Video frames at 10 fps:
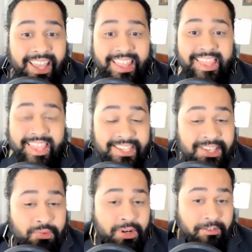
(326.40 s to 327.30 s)
this
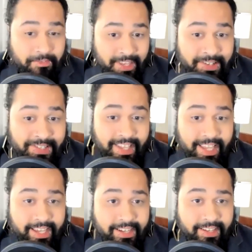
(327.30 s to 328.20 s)
is what it feels like.
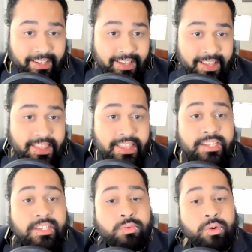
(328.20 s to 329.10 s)
This
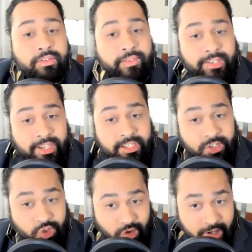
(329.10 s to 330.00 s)
is what it feels like to
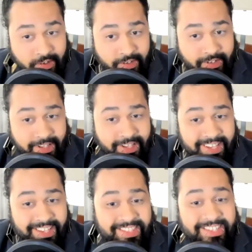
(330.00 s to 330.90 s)
struggle.
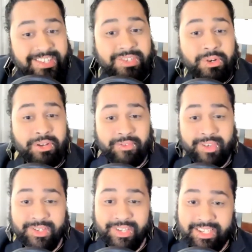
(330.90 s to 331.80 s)
This is what it
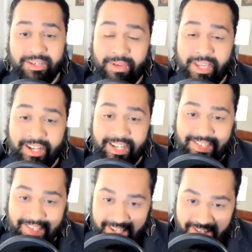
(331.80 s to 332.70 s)
feels like to be in
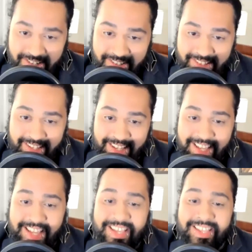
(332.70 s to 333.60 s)
isolation.
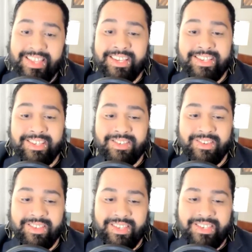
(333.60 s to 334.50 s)
This
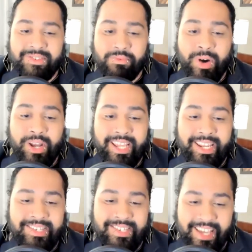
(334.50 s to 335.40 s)
is what it
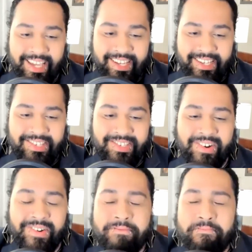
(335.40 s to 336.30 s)
is like. So